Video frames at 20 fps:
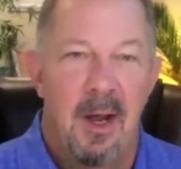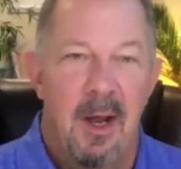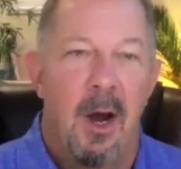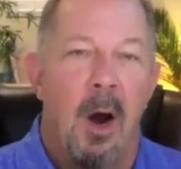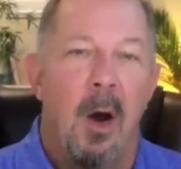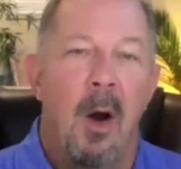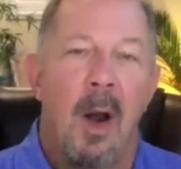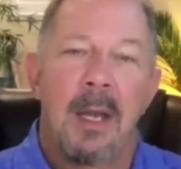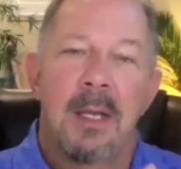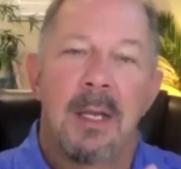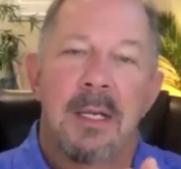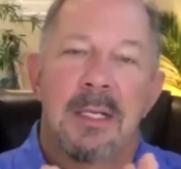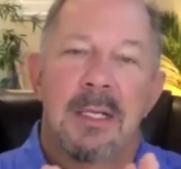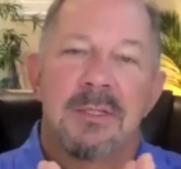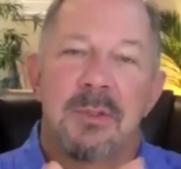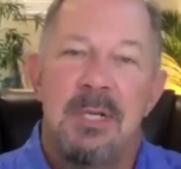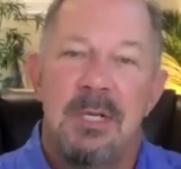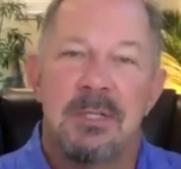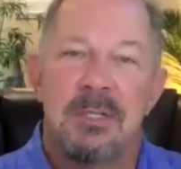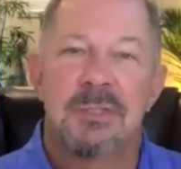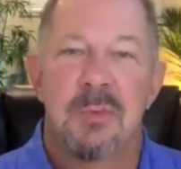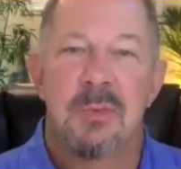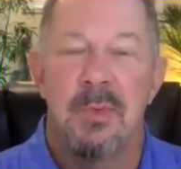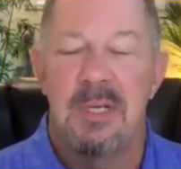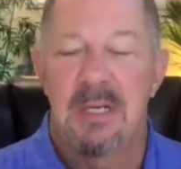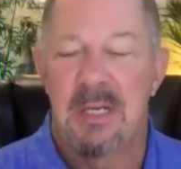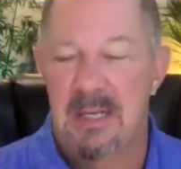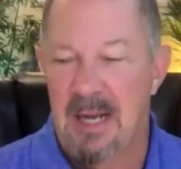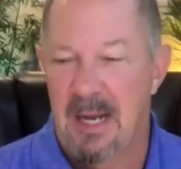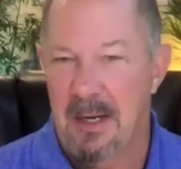All right. So here's the
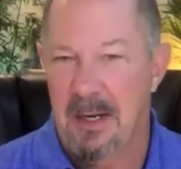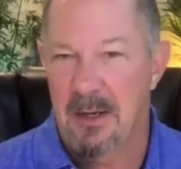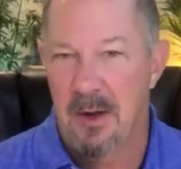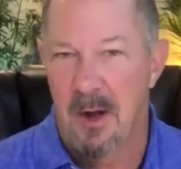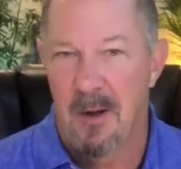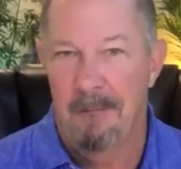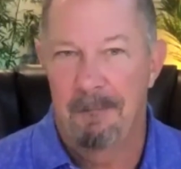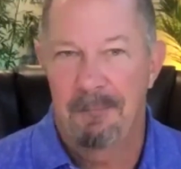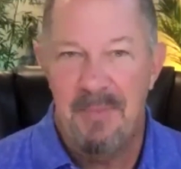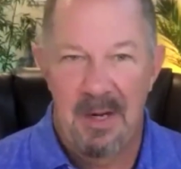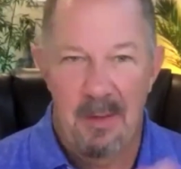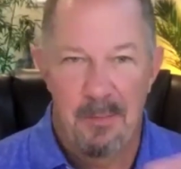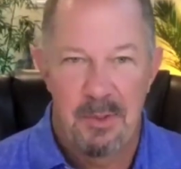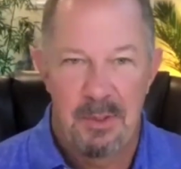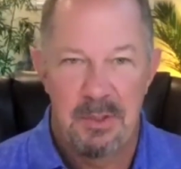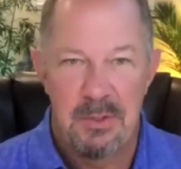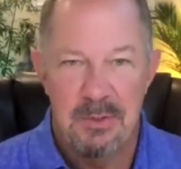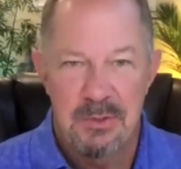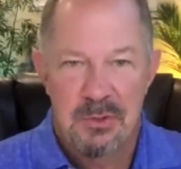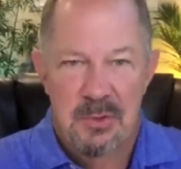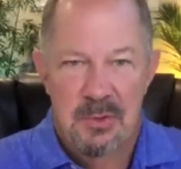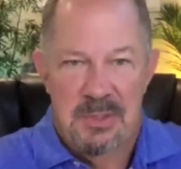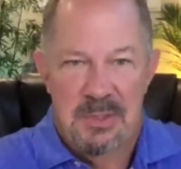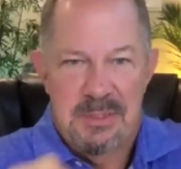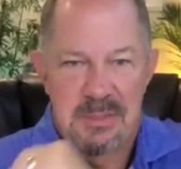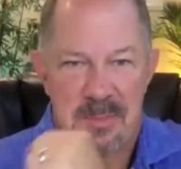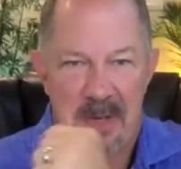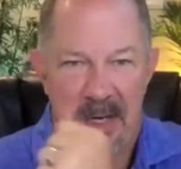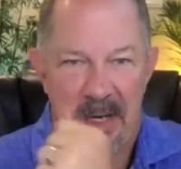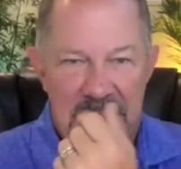reconnect call. And I'm going to use Chris
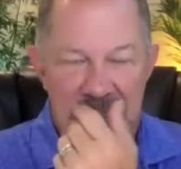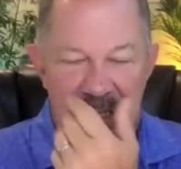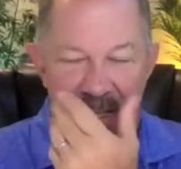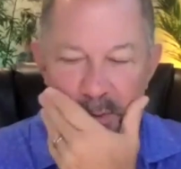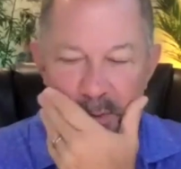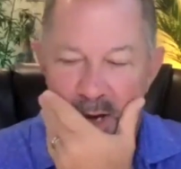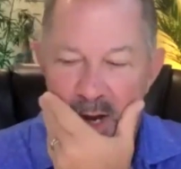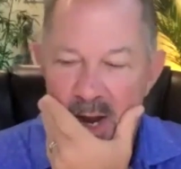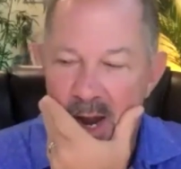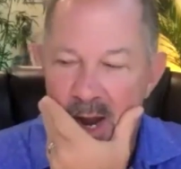as my example.